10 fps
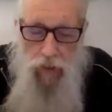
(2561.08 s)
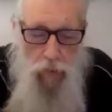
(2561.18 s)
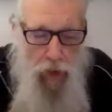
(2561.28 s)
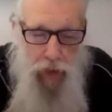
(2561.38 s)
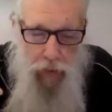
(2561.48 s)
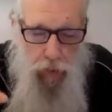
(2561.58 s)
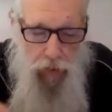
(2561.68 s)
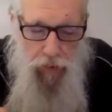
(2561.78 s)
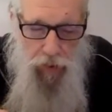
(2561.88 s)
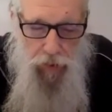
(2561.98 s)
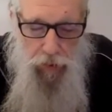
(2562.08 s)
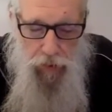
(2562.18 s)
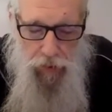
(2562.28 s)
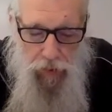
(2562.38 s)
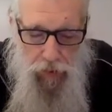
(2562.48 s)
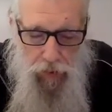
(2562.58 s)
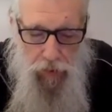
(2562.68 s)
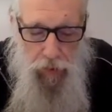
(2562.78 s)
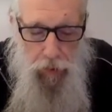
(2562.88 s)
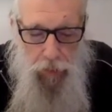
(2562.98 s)
the realm of ignorance.
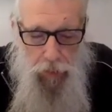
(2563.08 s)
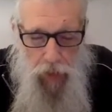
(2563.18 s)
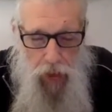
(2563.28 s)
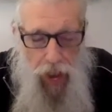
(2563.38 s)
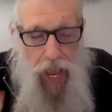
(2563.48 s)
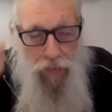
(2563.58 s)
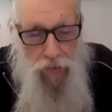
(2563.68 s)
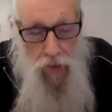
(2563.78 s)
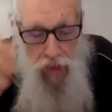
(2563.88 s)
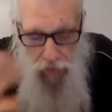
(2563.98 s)
I have none